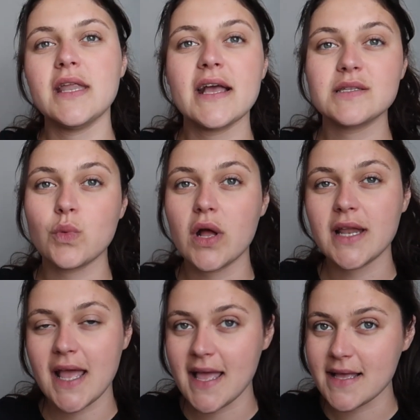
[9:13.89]
Next
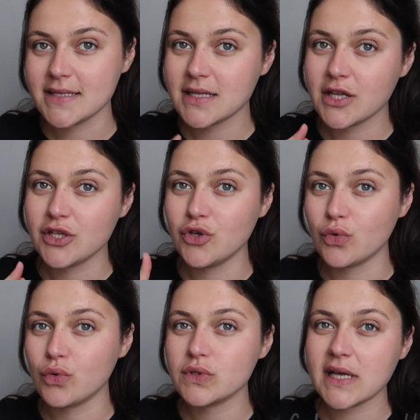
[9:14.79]
one is
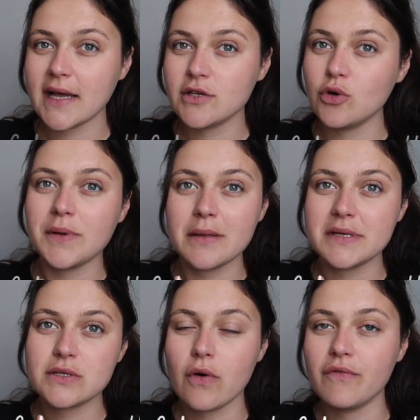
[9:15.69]
yours and your
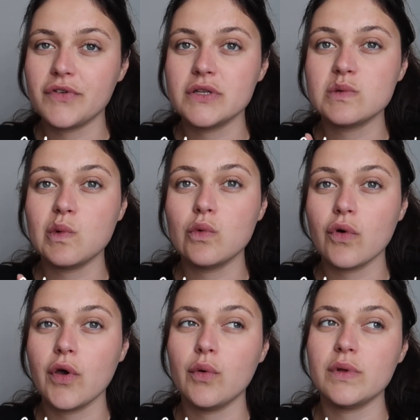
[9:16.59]
baby's confidence will
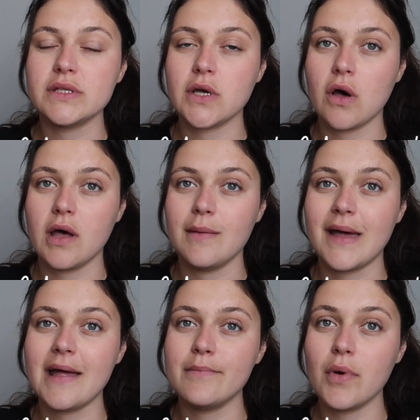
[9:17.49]
grow with time,
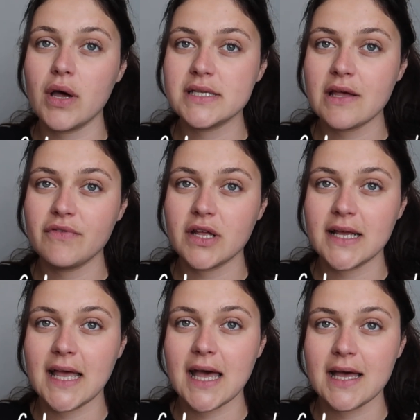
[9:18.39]
and mine definitely
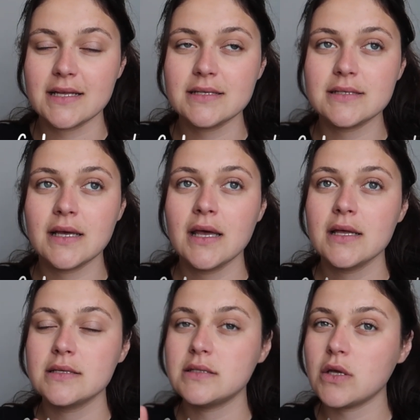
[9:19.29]
has.
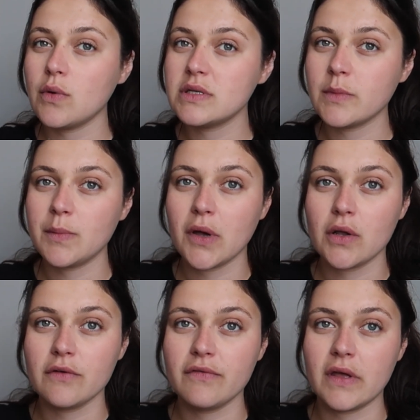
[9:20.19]
So has my
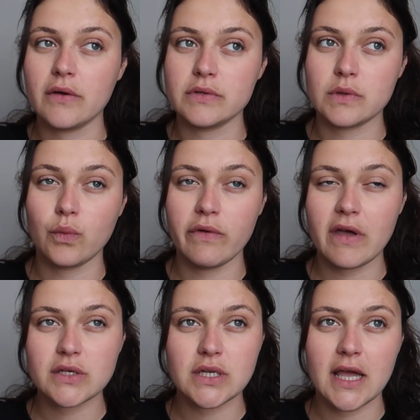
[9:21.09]
partner Phil's We've
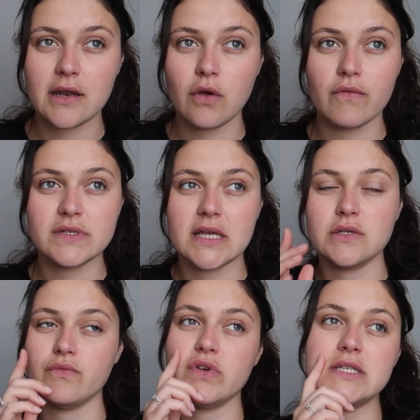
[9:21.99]
actually had a
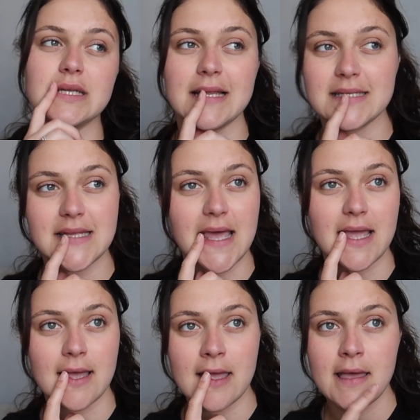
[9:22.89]
conversation recently
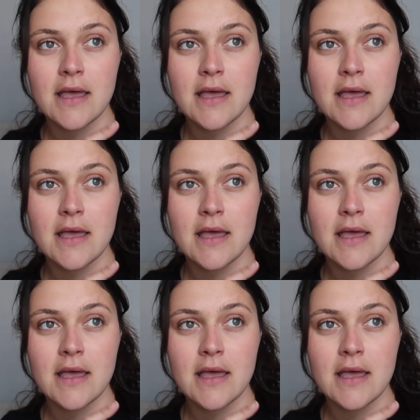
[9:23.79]
saying